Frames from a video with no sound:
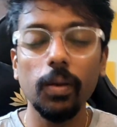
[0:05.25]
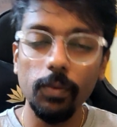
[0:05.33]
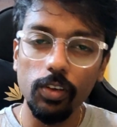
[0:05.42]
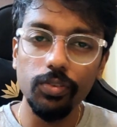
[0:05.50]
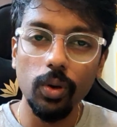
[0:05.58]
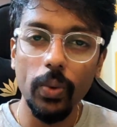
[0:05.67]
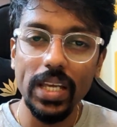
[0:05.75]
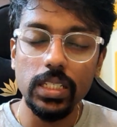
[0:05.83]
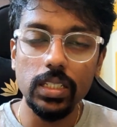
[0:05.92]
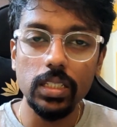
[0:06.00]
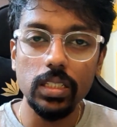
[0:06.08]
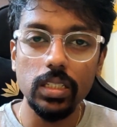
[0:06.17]
couple of
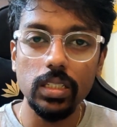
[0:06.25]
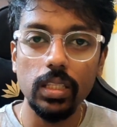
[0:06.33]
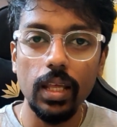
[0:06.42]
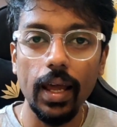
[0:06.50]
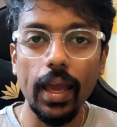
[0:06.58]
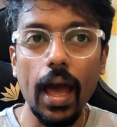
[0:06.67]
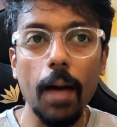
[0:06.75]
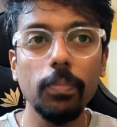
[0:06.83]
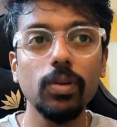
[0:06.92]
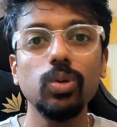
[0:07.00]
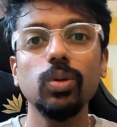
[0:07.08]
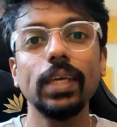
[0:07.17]
questions that I happened